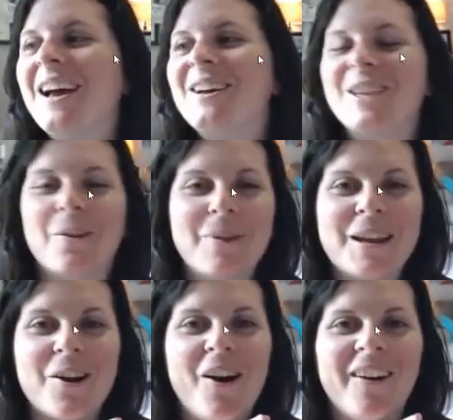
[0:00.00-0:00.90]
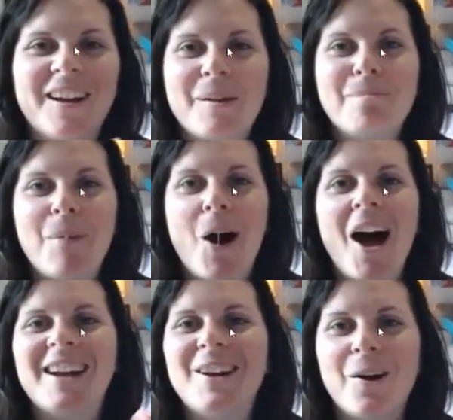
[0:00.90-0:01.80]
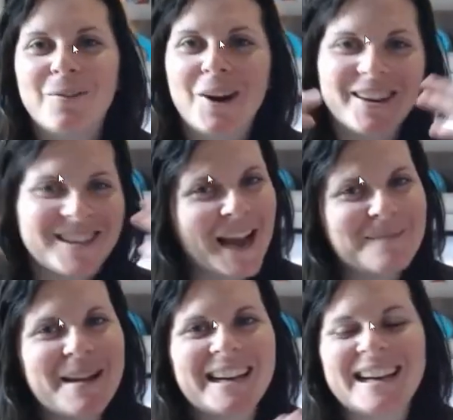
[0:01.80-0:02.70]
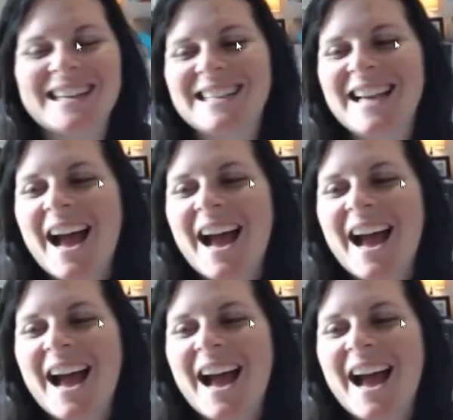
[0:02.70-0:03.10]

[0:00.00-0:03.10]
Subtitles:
so that we can all bond over our type A-ness.